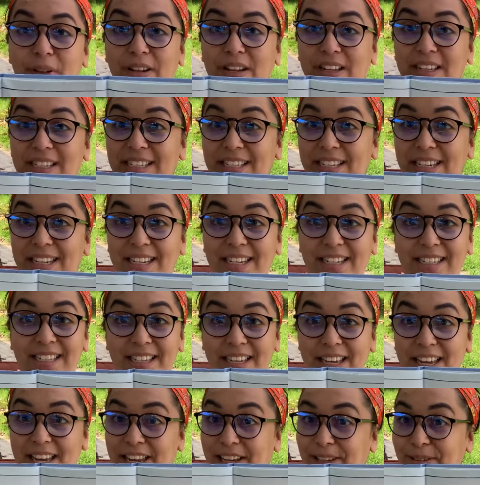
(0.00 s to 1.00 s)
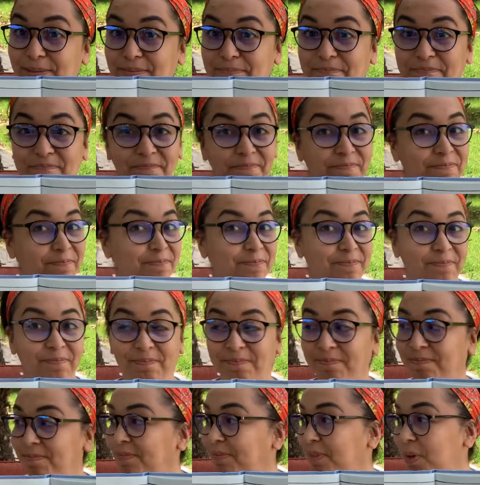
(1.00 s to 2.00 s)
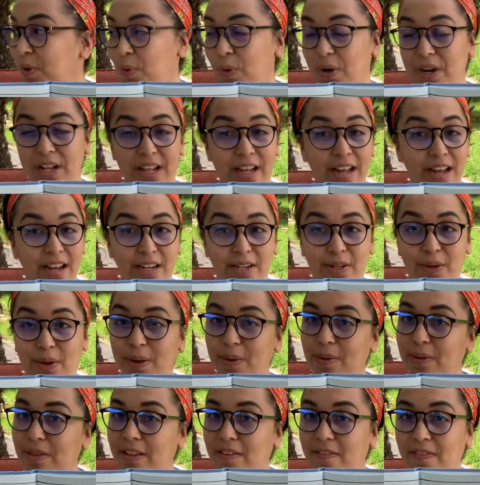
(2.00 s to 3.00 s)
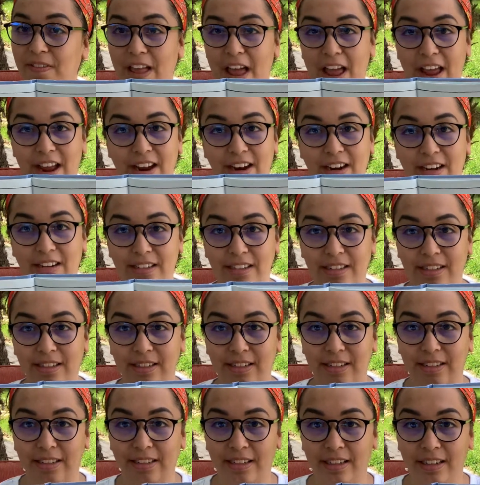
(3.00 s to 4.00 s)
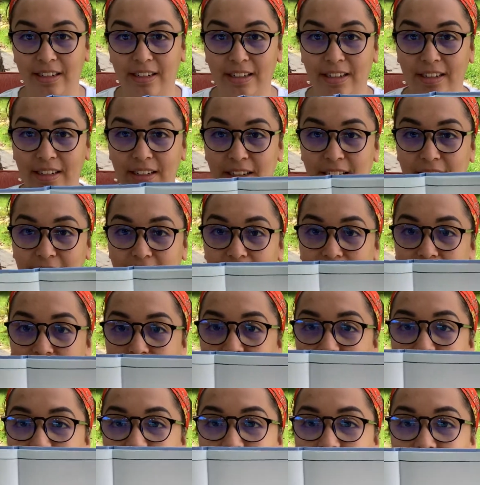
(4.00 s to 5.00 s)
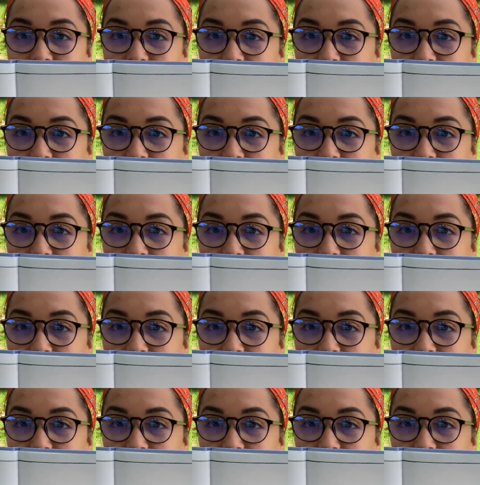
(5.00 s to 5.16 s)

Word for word: listening to him? What are they doing with the flyers? Look,